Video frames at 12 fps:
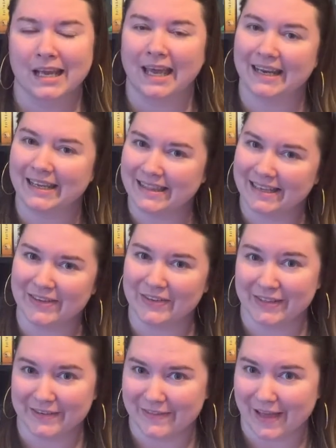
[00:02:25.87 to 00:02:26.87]
I think
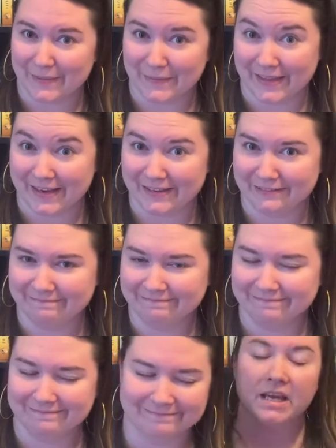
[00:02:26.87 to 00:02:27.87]
I'll leave that there.
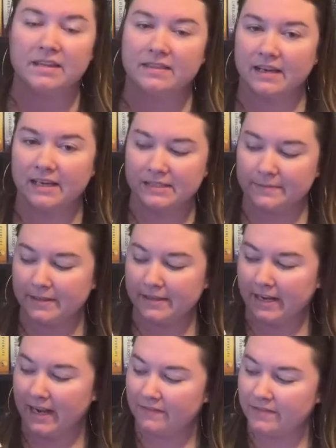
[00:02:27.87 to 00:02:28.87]
The next book
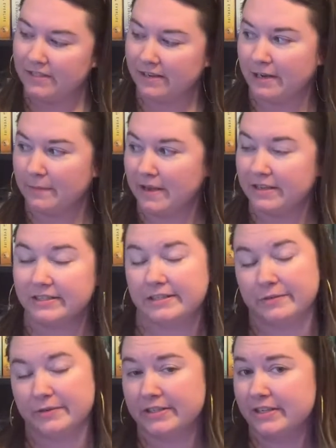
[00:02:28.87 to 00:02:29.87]
that I have to talk about is
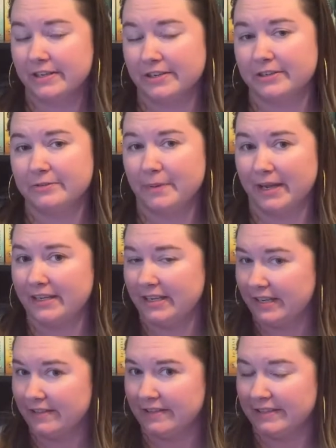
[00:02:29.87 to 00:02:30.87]
The Return by
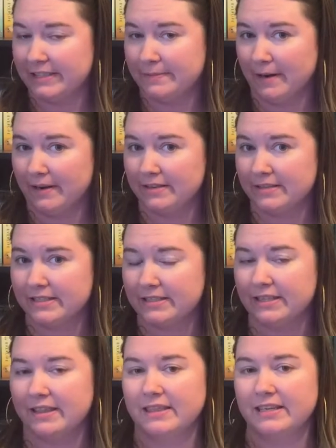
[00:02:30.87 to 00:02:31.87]
Nicholas
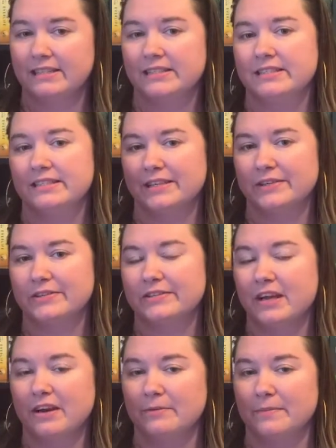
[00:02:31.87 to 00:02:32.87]
Sparks. This
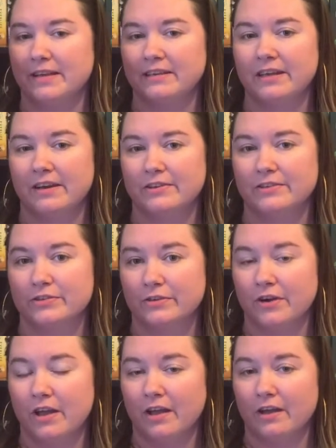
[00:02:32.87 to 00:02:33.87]
centers our main
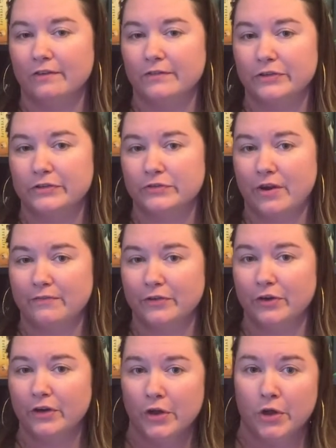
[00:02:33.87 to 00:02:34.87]
character of
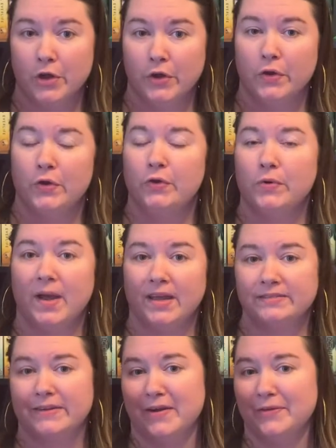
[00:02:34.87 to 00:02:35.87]
Trevor, who
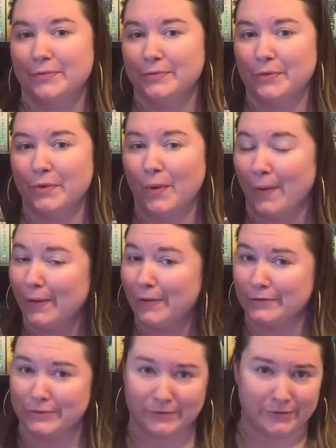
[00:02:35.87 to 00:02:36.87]
has gone through
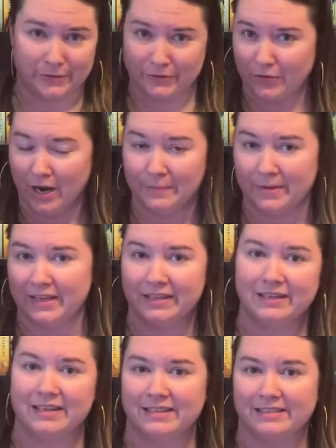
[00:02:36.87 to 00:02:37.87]
all sorts of trauma
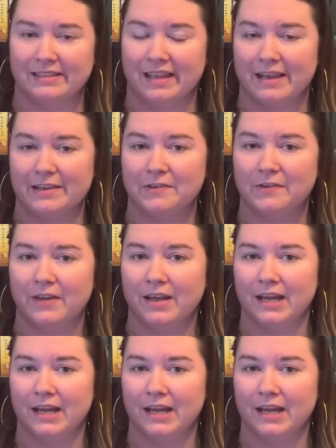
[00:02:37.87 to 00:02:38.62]
in his life.